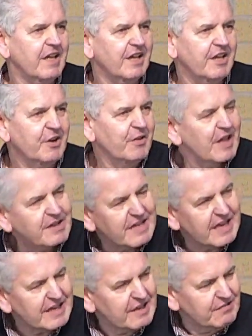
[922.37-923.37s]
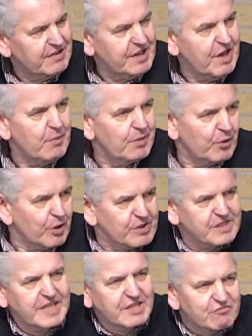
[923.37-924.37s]
You know that, that little video with all those
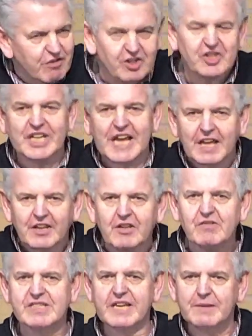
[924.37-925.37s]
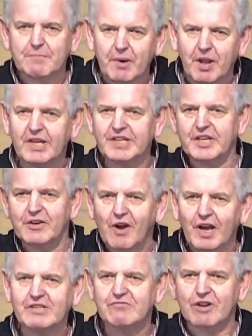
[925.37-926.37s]
things rushing at you, tape blinding your
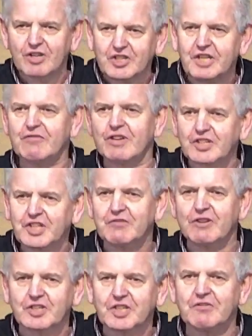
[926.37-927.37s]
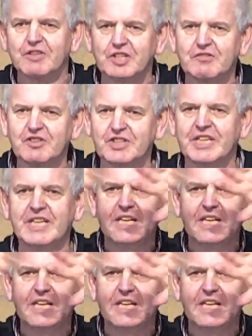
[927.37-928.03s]
eyes, rushing, rushing, rushing, rushing, rushing.